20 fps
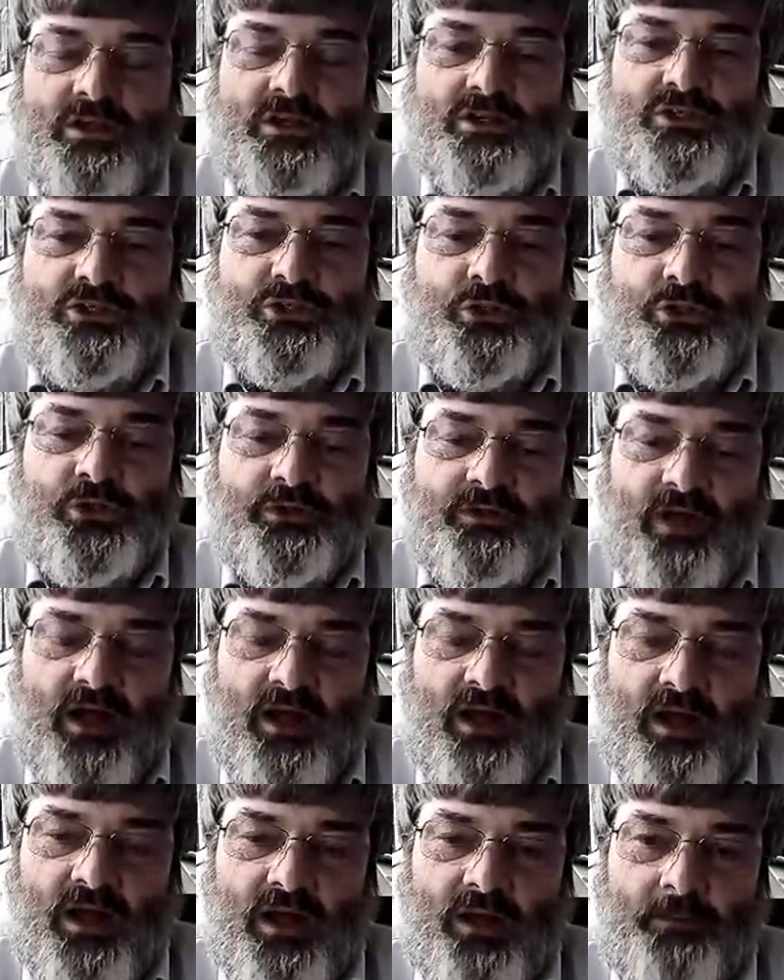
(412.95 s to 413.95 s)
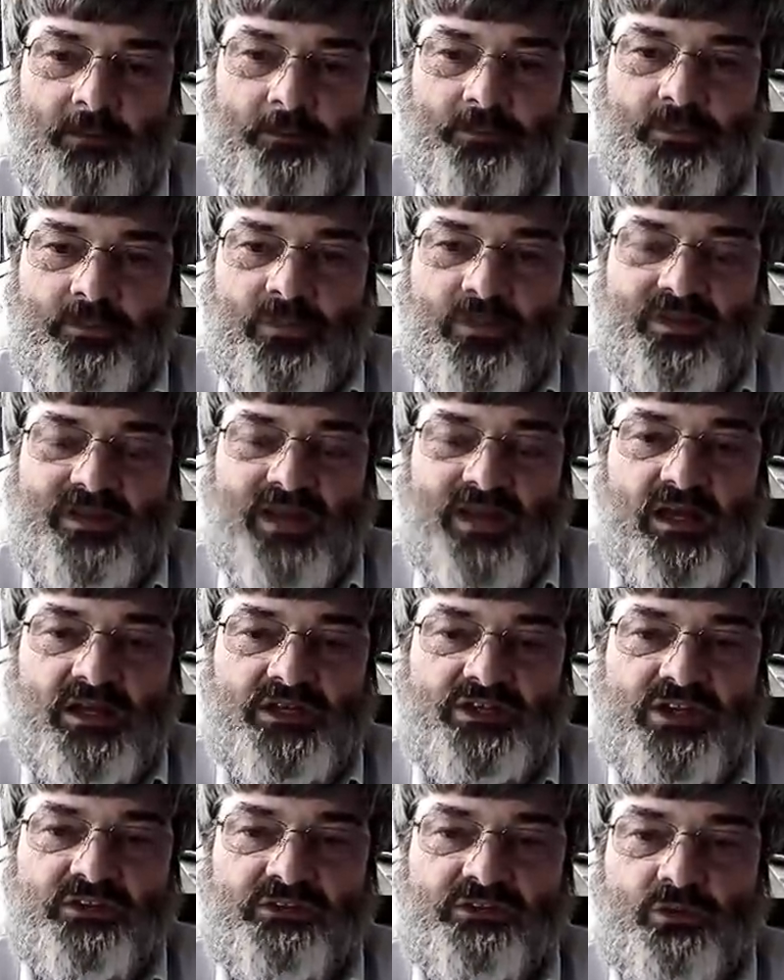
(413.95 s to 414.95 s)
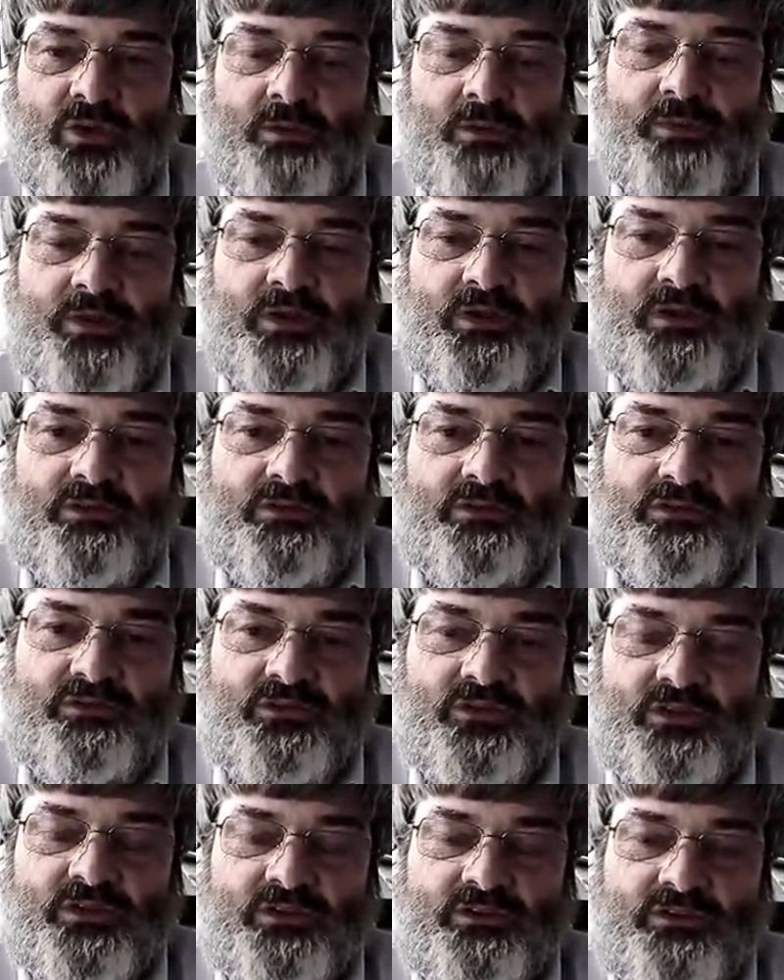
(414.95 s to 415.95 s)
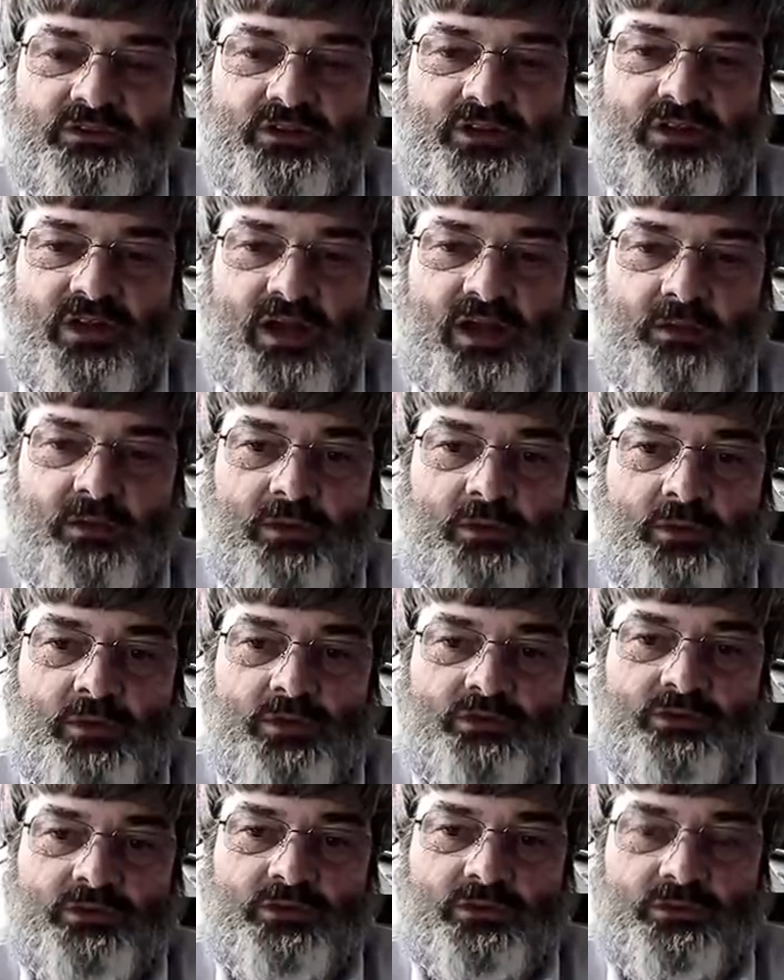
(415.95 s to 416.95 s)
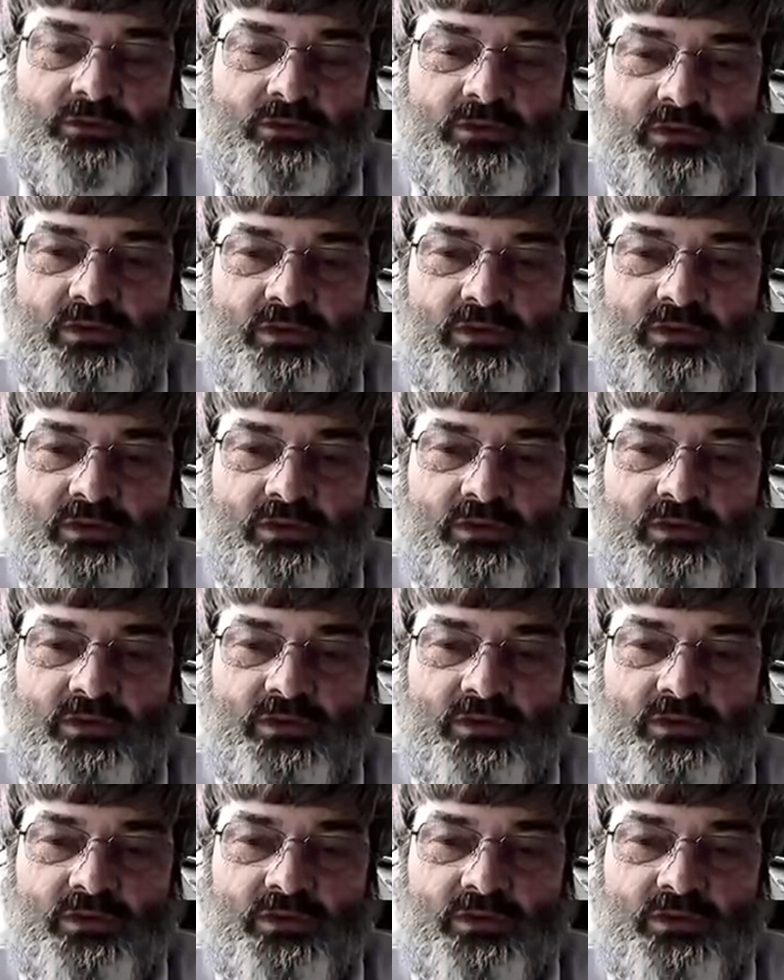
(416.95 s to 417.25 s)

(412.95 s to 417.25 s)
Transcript: Sure. Um, NIOSH has a webpage that's the Highway Work Zone